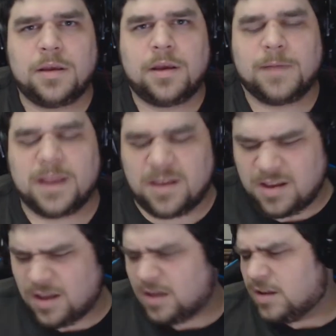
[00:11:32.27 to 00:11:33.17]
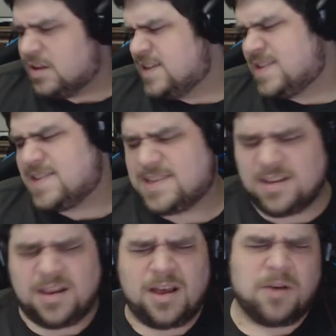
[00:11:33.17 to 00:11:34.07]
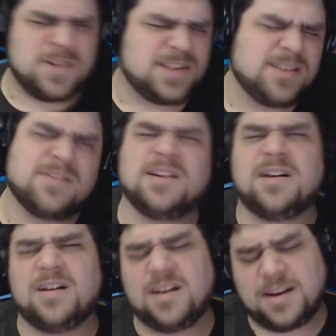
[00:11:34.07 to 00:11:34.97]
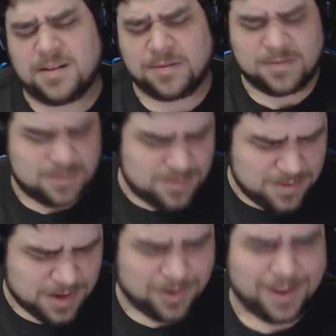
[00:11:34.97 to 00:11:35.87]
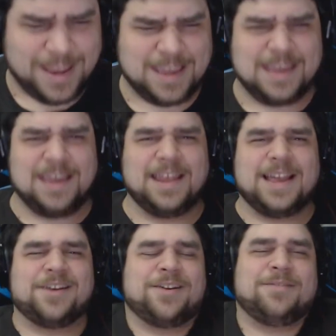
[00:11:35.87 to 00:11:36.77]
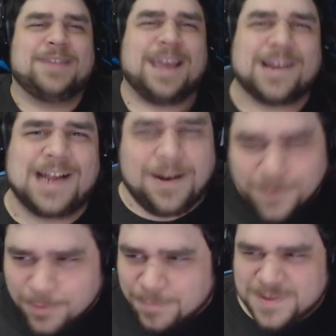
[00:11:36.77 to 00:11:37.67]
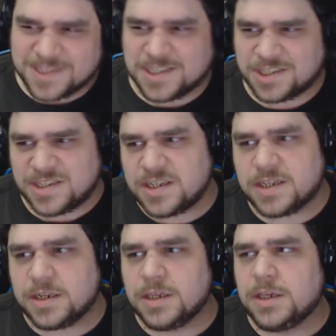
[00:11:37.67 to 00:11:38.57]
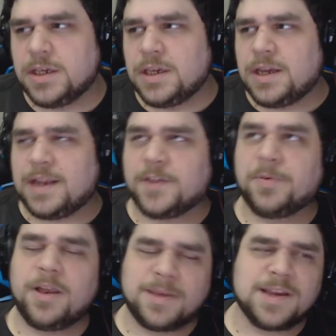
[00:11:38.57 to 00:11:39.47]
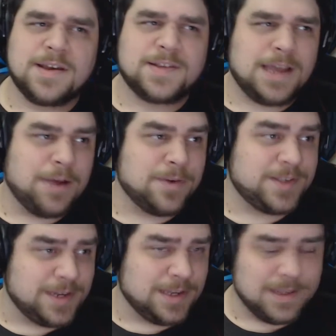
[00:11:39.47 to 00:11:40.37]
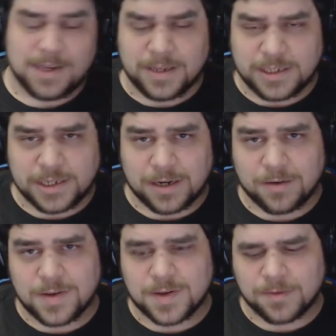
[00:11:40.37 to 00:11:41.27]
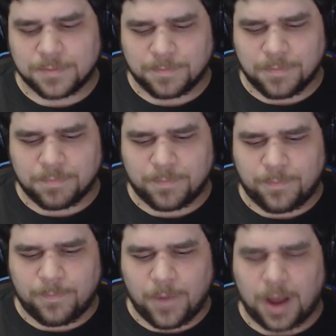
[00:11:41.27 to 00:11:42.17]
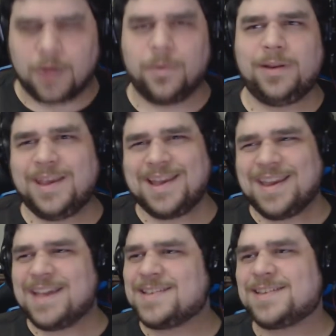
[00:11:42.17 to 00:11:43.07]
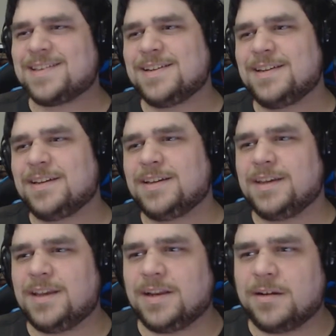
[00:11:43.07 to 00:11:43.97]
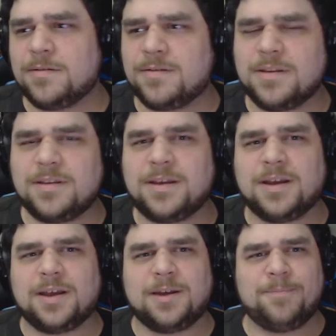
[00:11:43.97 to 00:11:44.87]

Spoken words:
Like, what's going on? I don't like it. Like, I couldn't get a comfortable position in it. And it's probably because I was sitting in the other chair so awkwardly, I guess. You know? I